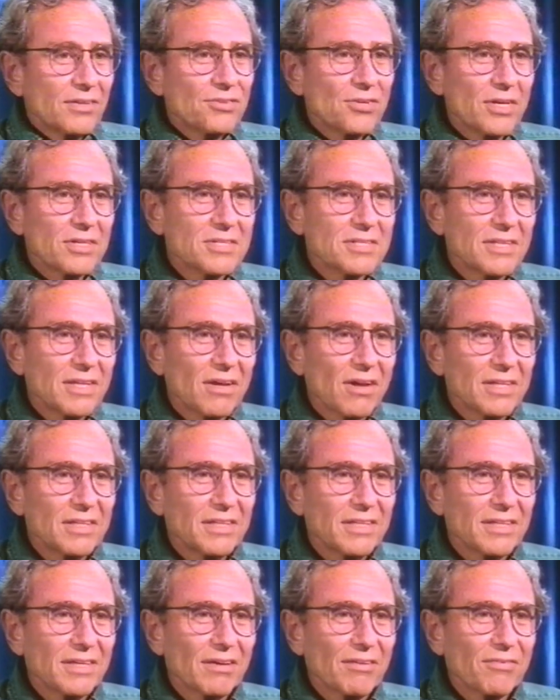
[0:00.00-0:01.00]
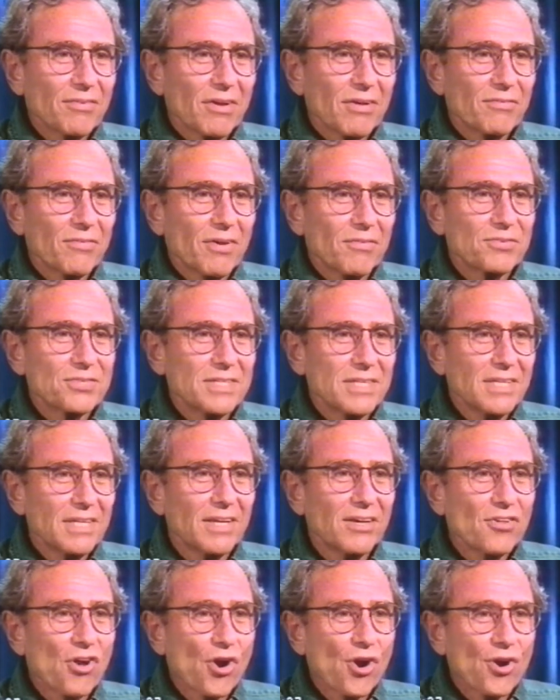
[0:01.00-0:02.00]
Just the idea of, of, of
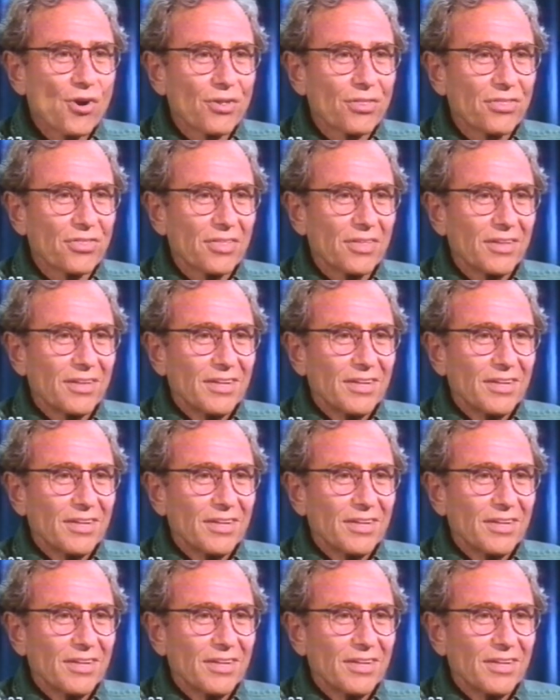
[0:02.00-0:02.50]
seeing Earth,